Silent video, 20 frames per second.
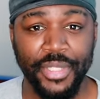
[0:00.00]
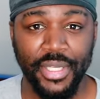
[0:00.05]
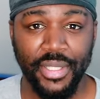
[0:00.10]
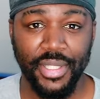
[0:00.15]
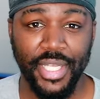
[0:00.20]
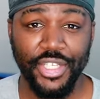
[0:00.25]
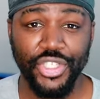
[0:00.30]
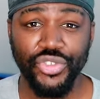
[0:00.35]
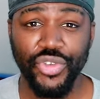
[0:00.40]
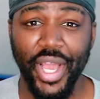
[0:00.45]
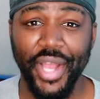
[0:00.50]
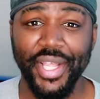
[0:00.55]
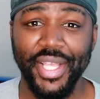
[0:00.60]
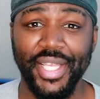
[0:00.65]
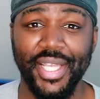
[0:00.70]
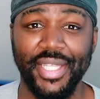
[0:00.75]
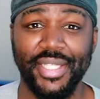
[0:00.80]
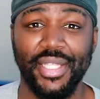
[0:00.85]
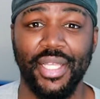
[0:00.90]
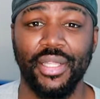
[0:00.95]
Let's try to
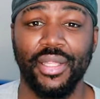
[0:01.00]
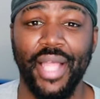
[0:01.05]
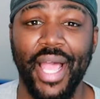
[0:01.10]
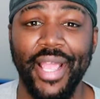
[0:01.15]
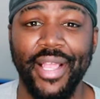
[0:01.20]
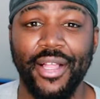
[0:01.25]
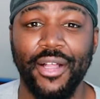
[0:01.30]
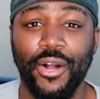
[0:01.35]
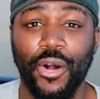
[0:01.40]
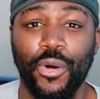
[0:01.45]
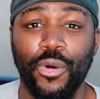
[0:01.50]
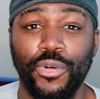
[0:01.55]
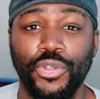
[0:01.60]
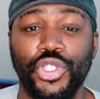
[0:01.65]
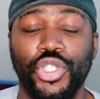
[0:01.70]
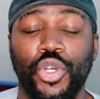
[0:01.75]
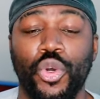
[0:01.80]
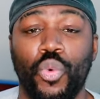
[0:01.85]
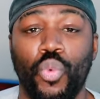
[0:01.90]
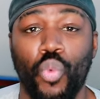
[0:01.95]
get the like goal
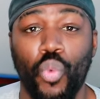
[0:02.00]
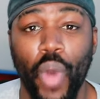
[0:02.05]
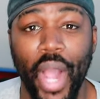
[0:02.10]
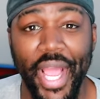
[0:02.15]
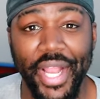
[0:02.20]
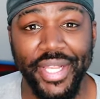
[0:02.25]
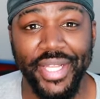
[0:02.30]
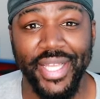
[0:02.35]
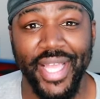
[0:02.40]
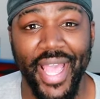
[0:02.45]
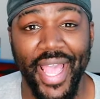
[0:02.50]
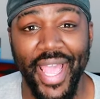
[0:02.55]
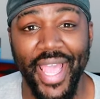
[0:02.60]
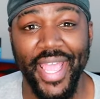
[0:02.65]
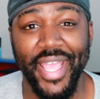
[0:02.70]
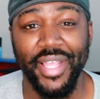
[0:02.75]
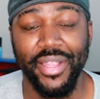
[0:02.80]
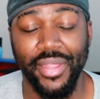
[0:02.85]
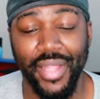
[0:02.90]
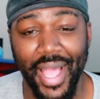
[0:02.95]
to
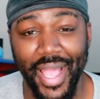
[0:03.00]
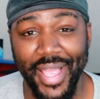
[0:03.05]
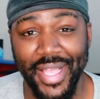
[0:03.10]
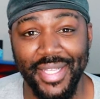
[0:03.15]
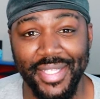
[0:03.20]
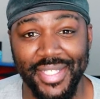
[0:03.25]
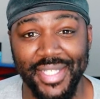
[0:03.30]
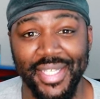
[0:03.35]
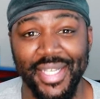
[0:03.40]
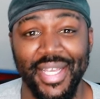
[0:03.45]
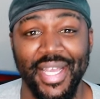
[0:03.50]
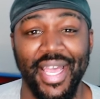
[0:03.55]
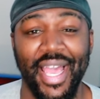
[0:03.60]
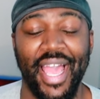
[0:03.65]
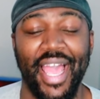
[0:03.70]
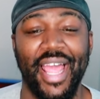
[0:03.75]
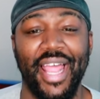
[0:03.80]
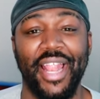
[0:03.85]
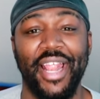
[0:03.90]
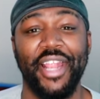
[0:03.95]
1k likes
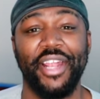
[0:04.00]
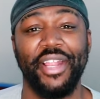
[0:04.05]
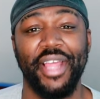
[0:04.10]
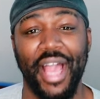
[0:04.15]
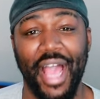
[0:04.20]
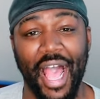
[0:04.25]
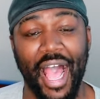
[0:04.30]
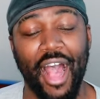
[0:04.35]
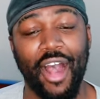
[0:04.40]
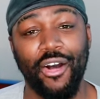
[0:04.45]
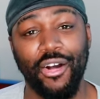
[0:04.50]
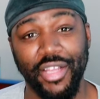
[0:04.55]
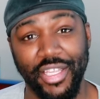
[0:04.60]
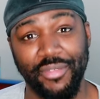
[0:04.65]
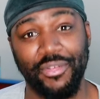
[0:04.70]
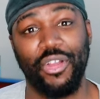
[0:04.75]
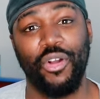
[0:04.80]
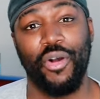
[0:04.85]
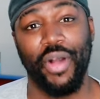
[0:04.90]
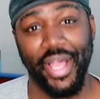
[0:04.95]
and
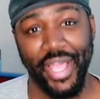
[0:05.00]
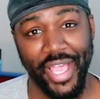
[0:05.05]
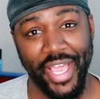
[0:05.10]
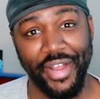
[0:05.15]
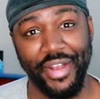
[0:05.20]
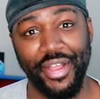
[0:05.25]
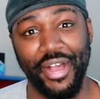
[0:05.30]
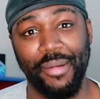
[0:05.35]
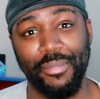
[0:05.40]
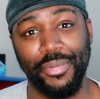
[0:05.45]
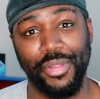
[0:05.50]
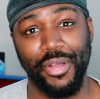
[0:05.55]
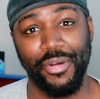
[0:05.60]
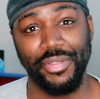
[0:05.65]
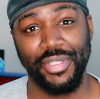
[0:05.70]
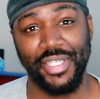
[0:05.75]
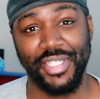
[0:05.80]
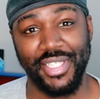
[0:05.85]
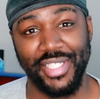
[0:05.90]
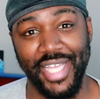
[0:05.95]
I'll go ahead and
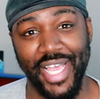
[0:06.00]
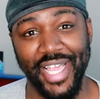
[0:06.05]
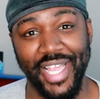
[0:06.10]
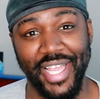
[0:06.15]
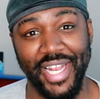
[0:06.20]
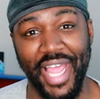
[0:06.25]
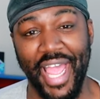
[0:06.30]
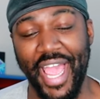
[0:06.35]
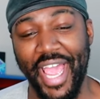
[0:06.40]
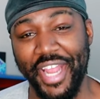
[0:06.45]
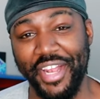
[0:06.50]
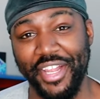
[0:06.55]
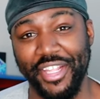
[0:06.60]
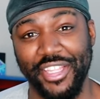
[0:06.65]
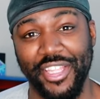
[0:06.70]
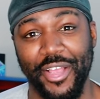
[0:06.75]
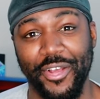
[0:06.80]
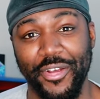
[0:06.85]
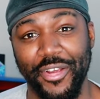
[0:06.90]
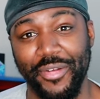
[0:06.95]
upload the second and the
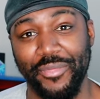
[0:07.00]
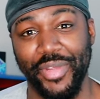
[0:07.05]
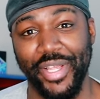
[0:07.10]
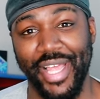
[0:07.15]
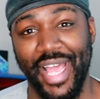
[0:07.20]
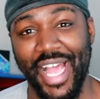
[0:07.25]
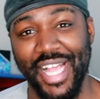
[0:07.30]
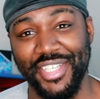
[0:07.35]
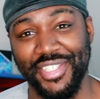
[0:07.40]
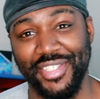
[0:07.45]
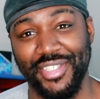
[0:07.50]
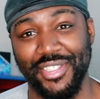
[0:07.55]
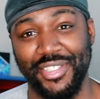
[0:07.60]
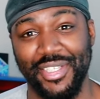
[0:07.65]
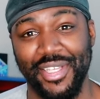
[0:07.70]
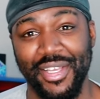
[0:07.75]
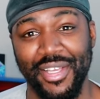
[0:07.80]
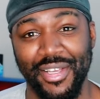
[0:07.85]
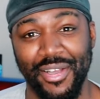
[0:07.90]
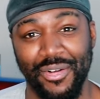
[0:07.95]
third
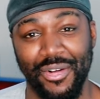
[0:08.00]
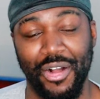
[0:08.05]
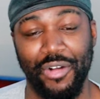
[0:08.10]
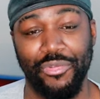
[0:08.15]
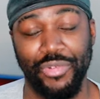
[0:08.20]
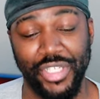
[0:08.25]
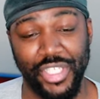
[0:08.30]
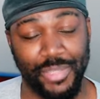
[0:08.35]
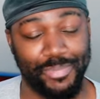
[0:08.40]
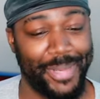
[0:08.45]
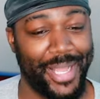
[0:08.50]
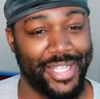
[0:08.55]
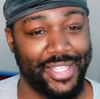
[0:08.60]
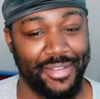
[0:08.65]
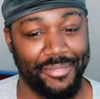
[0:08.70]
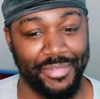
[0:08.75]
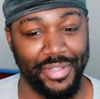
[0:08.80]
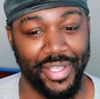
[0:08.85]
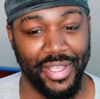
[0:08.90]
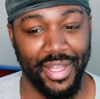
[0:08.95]
reactions uh,
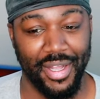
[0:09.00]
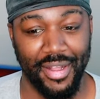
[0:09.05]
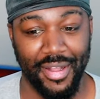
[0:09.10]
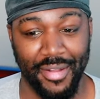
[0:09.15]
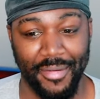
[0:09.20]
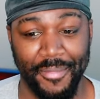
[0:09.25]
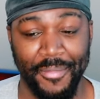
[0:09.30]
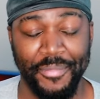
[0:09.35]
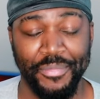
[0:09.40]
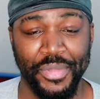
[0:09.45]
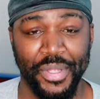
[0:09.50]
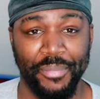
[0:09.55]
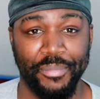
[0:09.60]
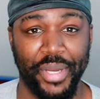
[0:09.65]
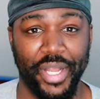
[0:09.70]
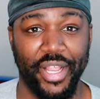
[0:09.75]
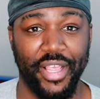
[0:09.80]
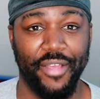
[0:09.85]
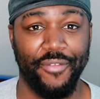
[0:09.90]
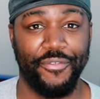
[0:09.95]
respectively. Uh,
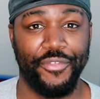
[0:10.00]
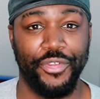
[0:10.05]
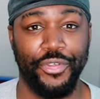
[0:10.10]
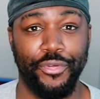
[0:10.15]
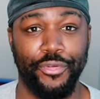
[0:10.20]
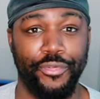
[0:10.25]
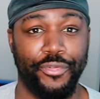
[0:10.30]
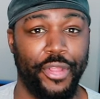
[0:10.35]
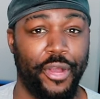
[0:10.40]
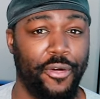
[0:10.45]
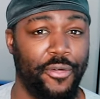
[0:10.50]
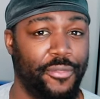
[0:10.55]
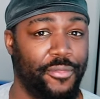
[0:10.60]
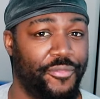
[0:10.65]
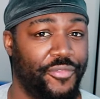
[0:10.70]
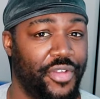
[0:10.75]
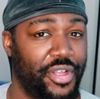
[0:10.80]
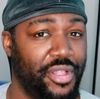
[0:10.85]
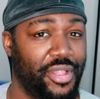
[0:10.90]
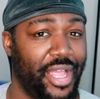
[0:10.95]
but if you don't
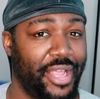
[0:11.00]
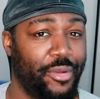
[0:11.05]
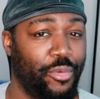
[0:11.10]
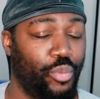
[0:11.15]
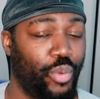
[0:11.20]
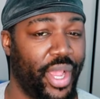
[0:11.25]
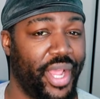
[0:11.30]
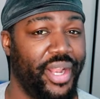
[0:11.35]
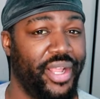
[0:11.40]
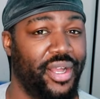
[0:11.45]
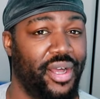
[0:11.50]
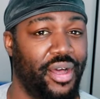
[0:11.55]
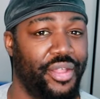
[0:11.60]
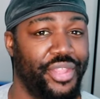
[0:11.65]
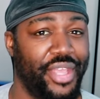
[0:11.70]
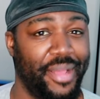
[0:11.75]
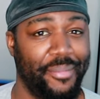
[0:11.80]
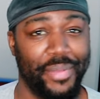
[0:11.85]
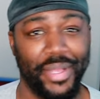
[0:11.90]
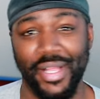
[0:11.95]
feel like waiting
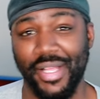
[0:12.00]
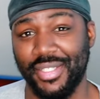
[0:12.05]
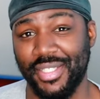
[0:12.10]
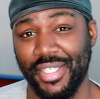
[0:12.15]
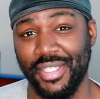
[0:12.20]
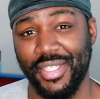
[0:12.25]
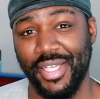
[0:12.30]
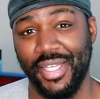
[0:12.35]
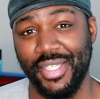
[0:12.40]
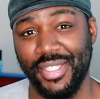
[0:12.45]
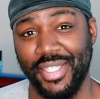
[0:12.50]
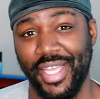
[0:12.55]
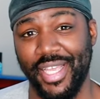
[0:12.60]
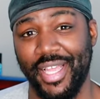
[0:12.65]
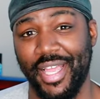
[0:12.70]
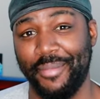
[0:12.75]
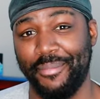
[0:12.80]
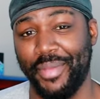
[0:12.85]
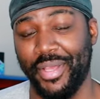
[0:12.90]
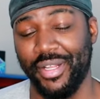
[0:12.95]
on that because it does
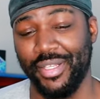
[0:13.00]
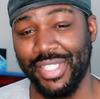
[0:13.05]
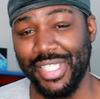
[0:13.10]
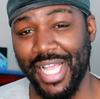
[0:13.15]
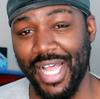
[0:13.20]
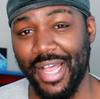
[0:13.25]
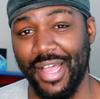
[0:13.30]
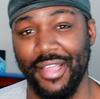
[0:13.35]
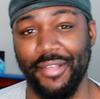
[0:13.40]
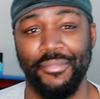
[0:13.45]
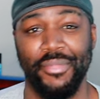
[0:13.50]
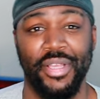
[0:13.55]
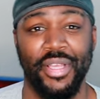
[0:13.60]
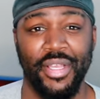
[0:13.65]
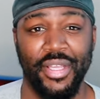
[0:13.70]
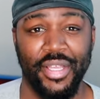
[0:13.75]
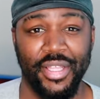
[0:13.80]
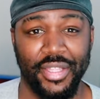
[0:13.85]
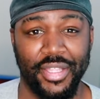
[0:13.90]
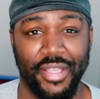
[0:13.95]
take a bit of time,
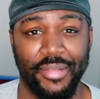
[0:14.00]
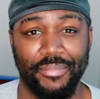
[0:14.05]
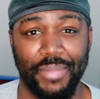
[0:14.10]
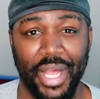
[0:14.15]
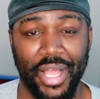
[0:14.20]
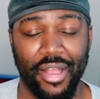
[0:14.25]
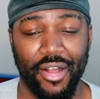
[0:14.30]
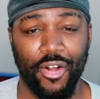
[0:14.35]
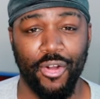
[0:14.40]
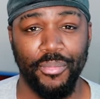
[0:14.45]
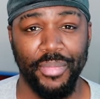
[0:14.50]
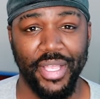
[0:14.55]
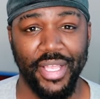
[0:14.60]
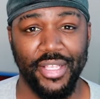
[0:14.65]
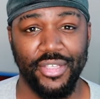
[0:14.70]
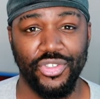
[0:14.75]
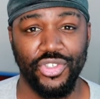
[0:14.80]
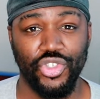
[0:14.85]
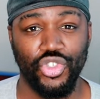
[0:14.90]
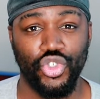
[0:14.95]
then by all
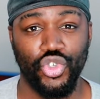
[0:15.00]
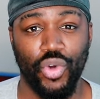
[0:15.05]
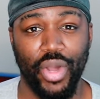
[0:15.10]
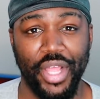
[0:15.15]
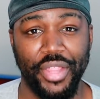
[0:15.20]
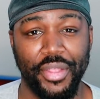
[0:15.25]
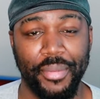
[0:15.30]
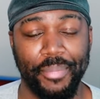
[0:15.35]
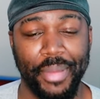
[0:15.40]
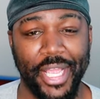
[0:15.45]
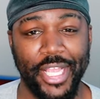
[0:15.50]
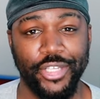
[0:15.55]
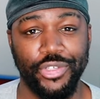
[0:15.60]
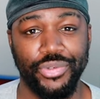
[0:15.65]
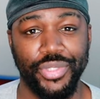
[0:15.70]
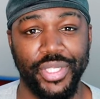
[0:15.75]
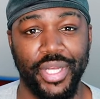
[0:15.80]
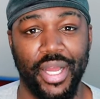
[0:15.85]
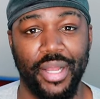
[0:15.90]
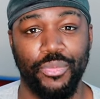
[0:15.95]
means join the
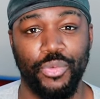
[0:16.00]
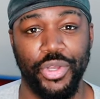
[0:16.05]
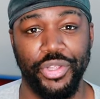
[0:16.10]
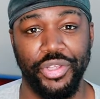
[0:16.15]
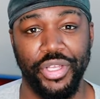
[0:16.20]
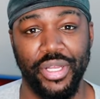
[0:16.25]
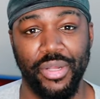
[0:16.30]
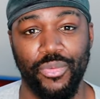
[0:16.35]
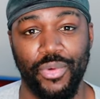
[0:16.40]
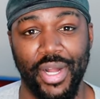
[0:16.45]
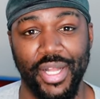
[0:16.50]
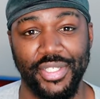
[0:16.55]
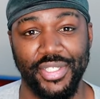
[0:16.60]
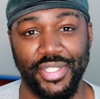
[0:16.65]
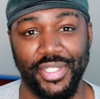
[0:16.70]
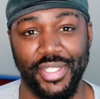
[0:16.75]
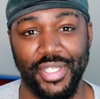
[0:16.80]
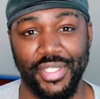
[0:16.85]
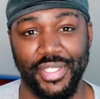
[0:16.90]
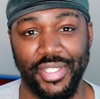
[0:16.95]
Patreon where you can
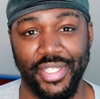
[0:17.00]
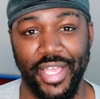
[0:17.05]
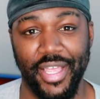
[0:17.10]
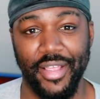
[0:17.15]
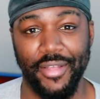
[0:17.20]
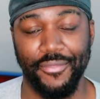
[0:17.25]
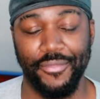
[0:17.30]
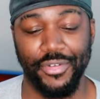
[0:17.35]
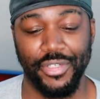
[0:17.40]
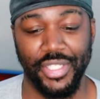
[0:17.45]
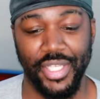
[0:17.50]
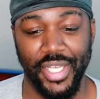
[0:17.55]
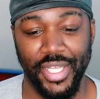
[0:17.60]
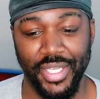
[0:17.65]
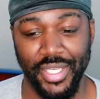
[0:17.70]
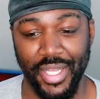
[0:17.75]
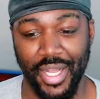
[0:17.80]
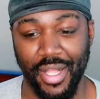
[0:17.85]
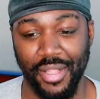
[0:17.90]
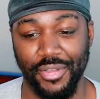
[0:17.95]
watch this thing for
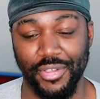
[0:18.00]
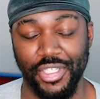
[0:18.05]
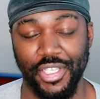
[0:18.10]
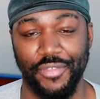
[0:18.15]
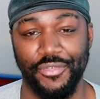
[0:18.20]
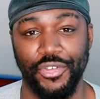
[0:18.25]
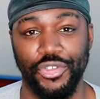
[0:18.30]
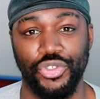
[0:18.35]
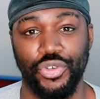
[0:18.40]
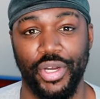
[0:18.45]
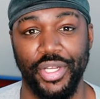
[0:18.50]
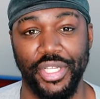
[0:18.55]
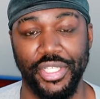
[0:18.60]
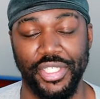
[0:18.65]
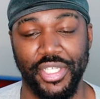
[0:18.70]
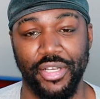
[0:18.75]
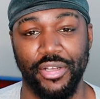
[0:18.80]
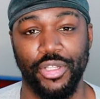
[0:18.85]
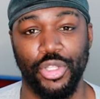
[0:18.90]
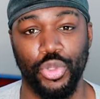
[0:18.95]
$10 if you join the
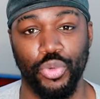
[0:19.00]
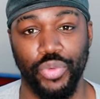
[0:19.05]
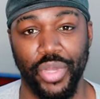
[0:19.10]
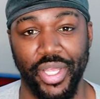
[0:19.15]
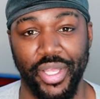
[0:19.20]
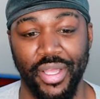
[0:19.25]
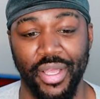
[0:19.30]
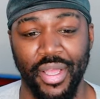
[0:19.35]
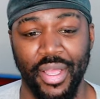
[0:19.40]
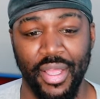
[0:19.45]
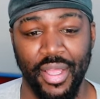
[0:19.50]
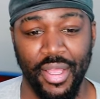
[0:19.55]
tier three.